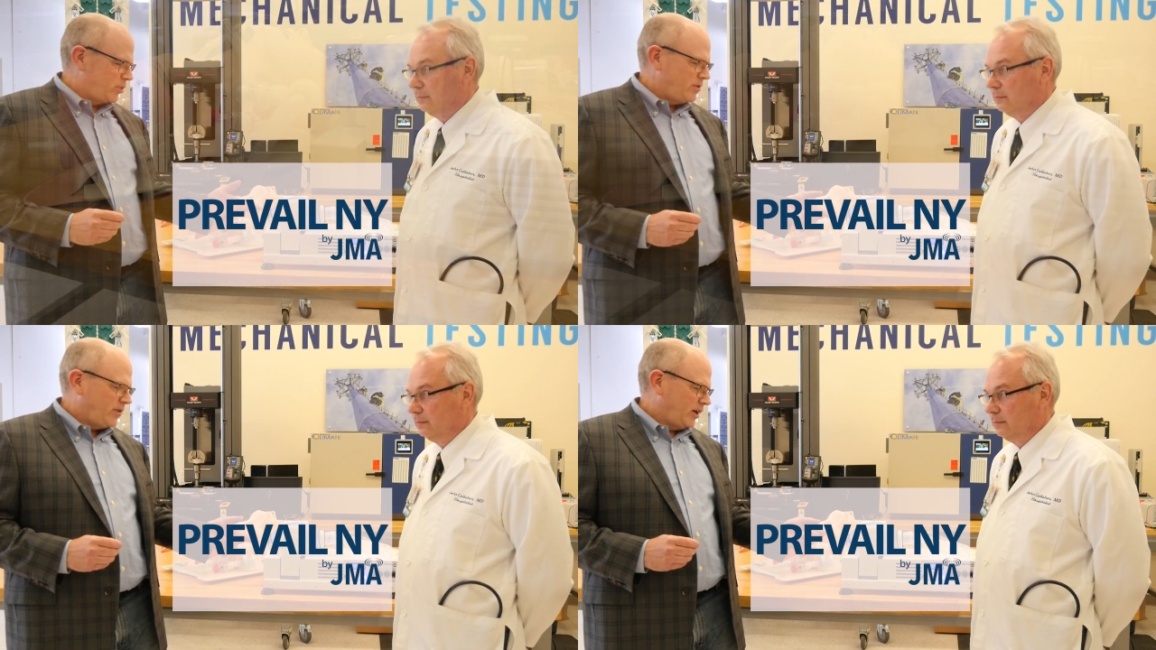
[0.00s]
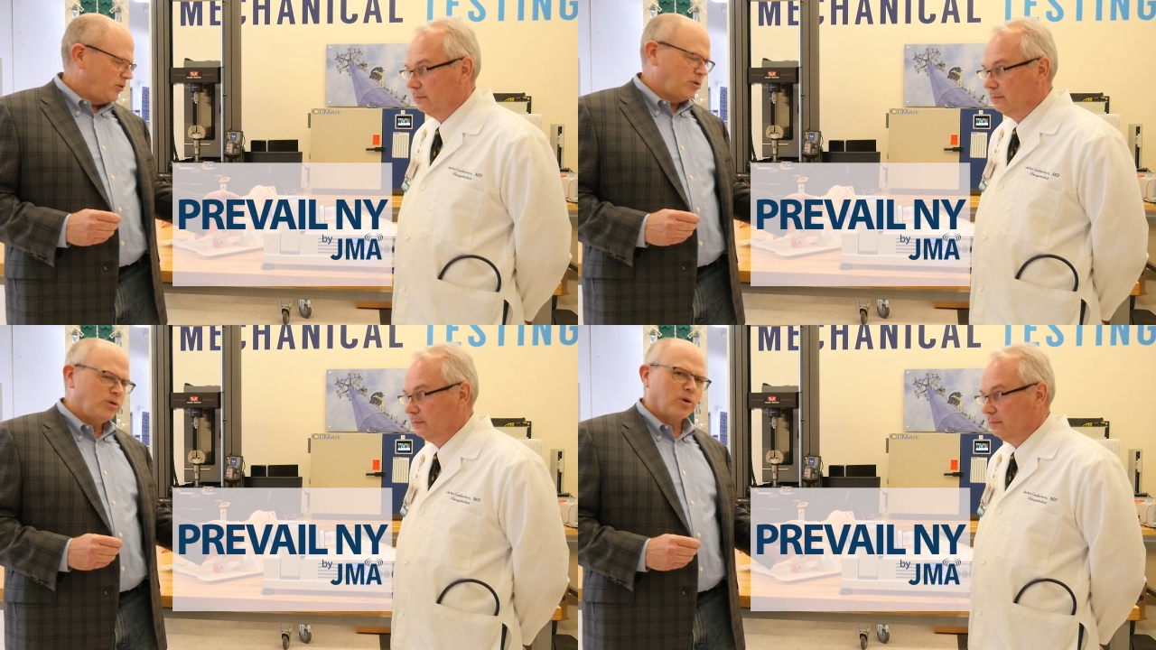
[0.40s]
Speaker 1: Prevail New
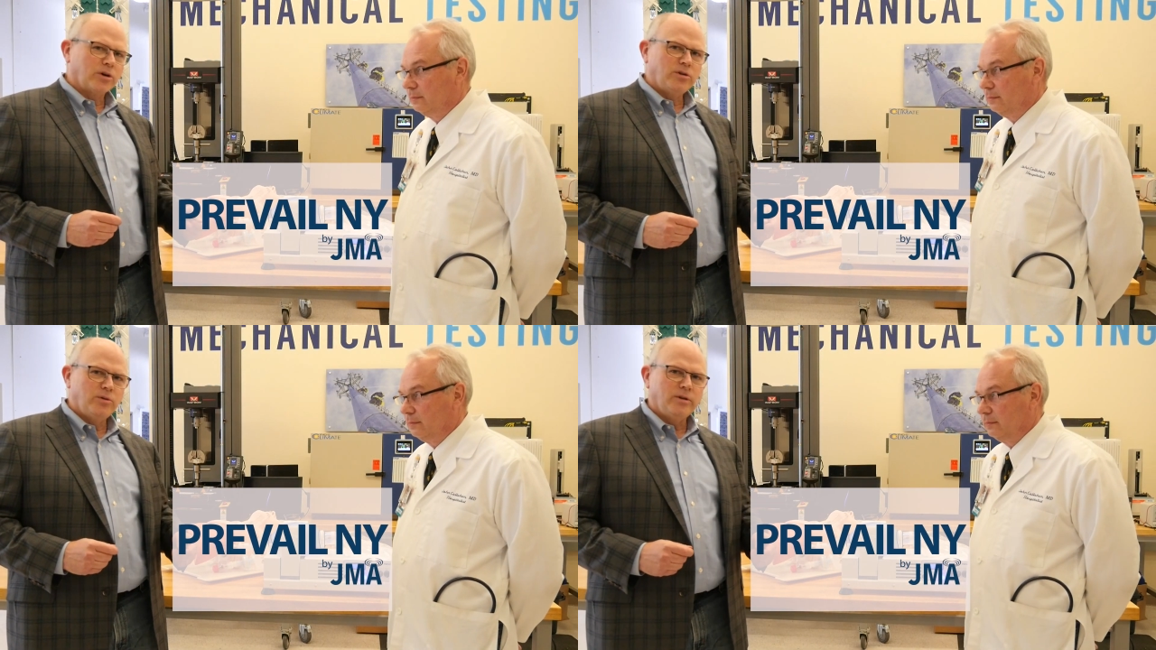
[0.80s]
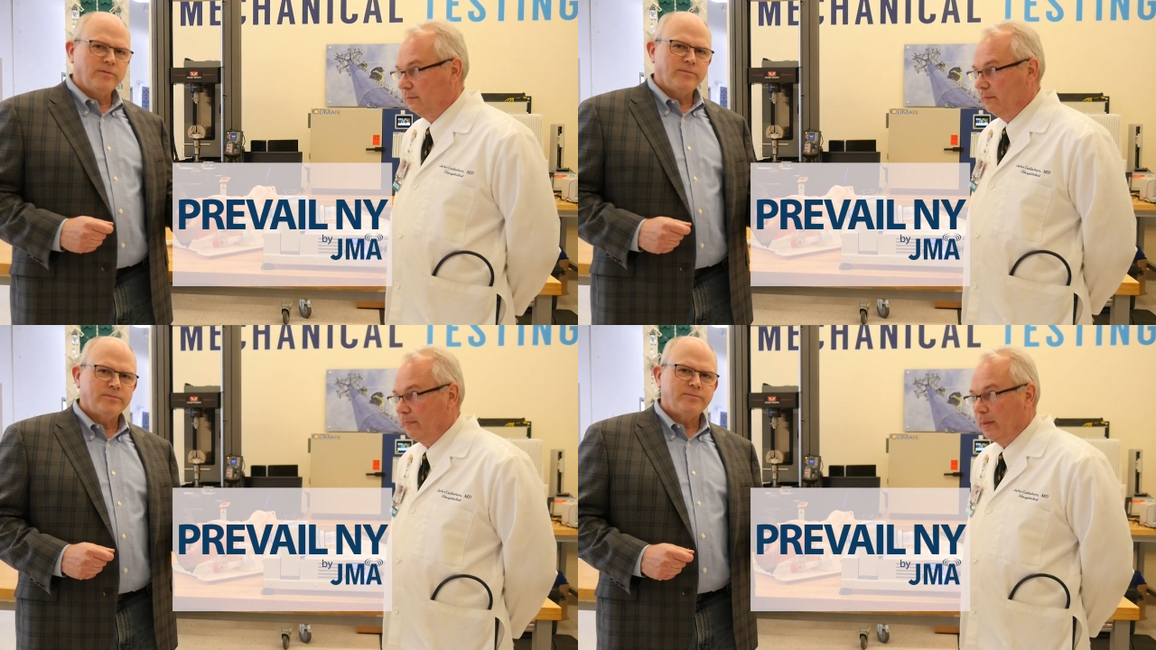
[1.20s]
York unit.
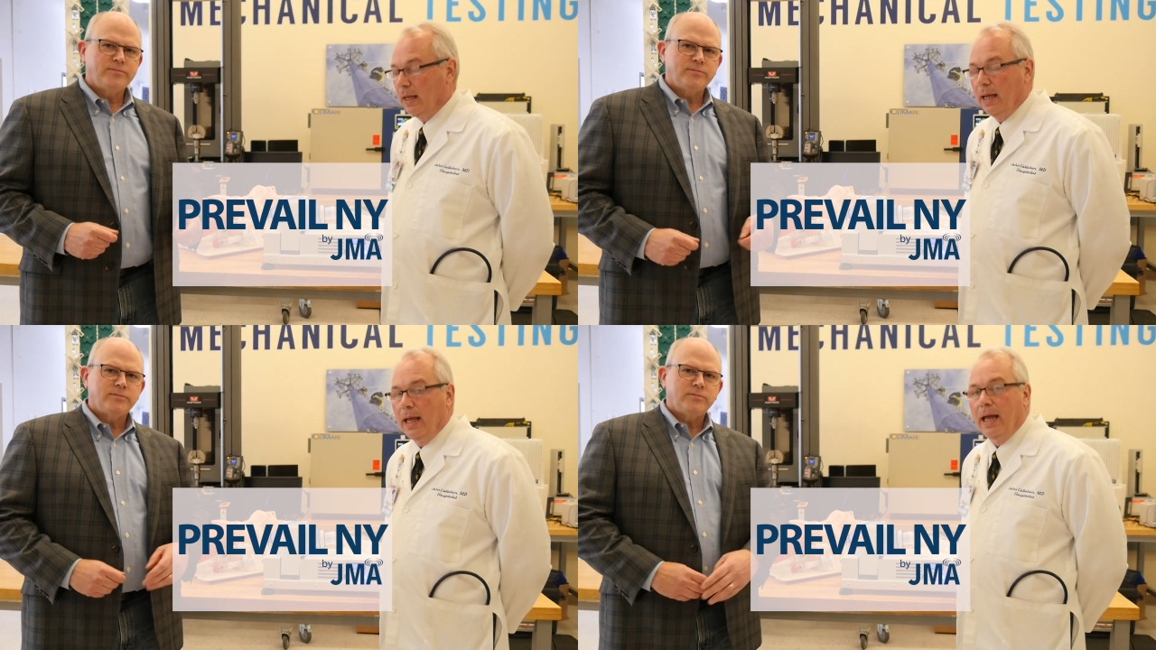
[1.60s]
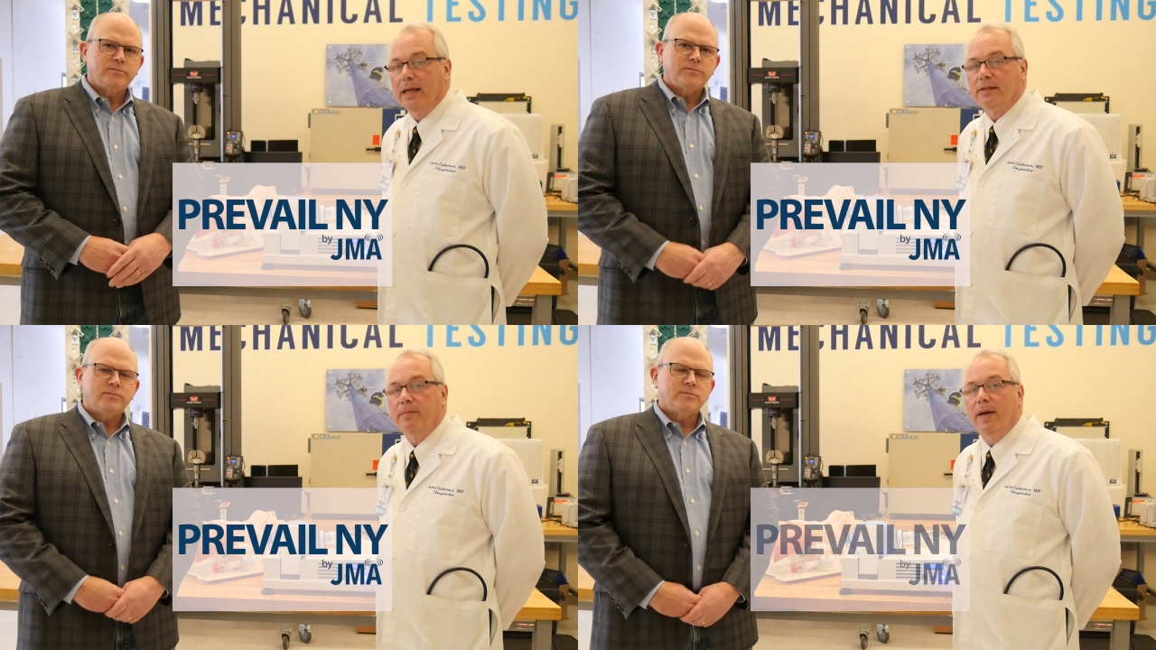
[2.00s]

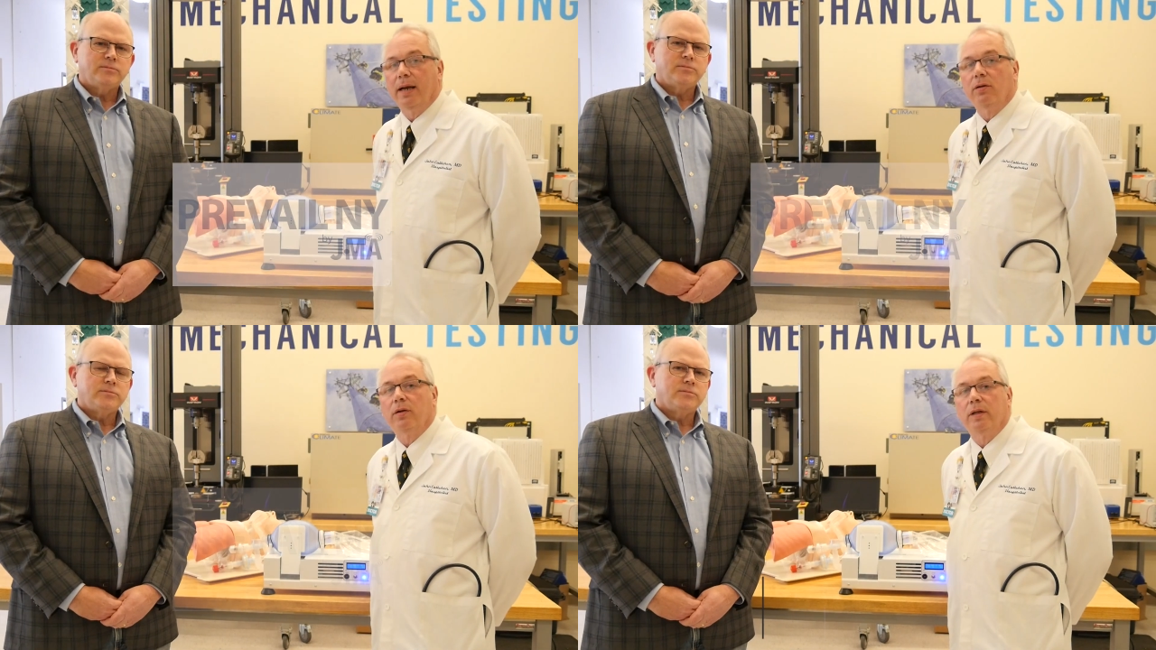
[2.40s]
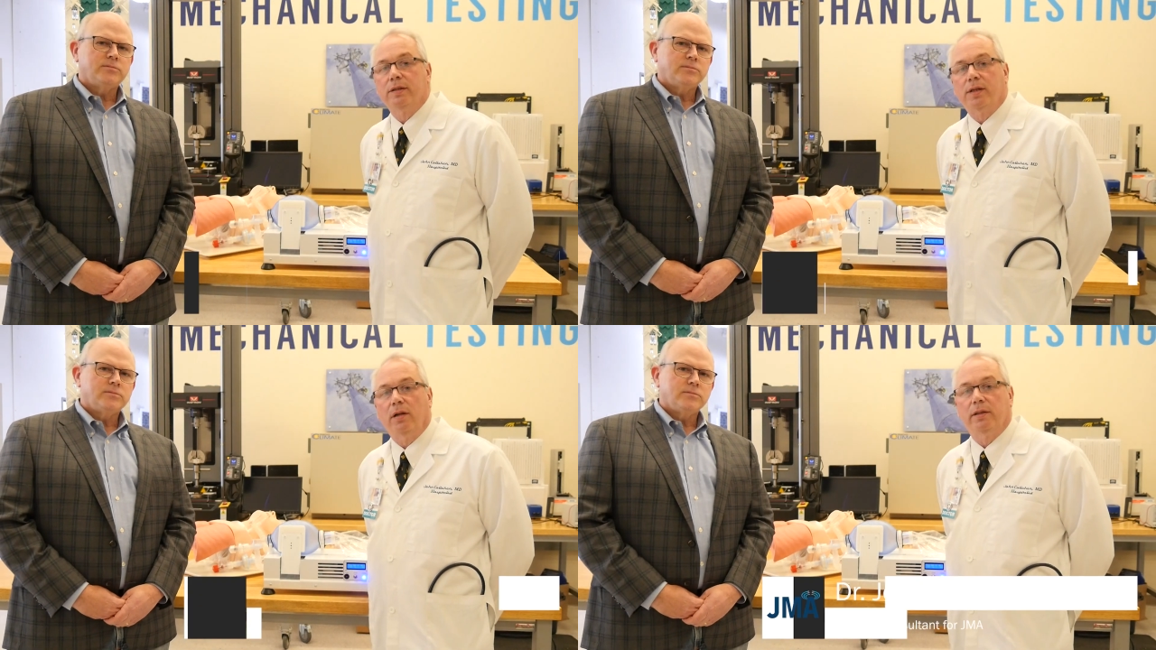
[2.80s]
As the medical
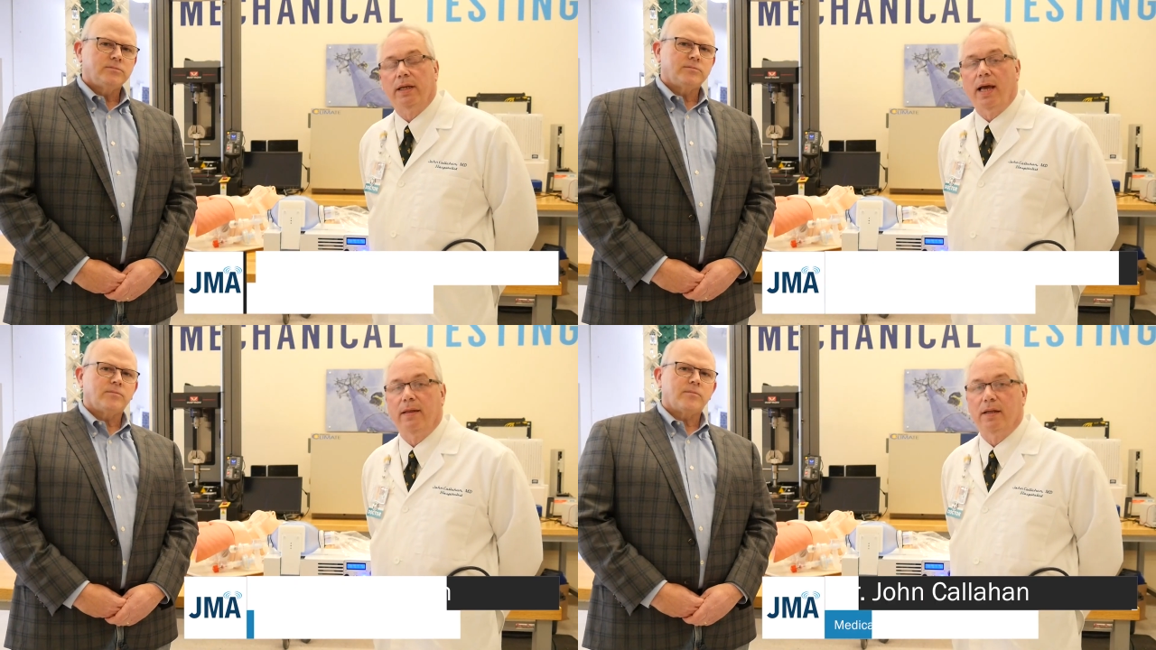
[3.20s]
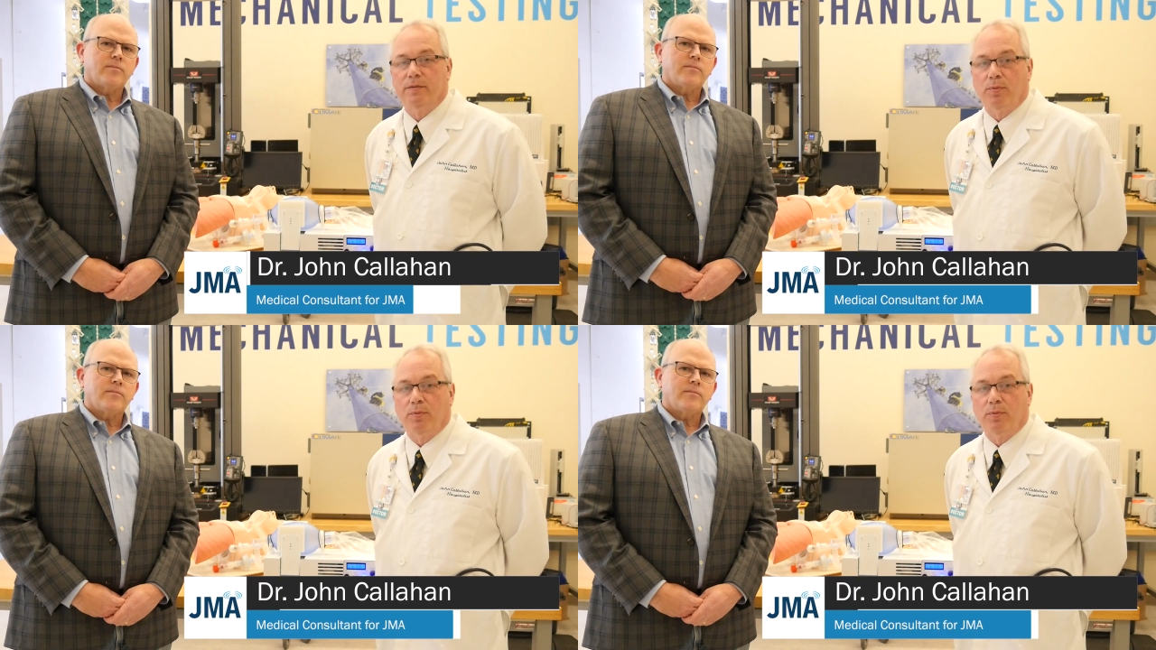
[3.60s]
consultant on this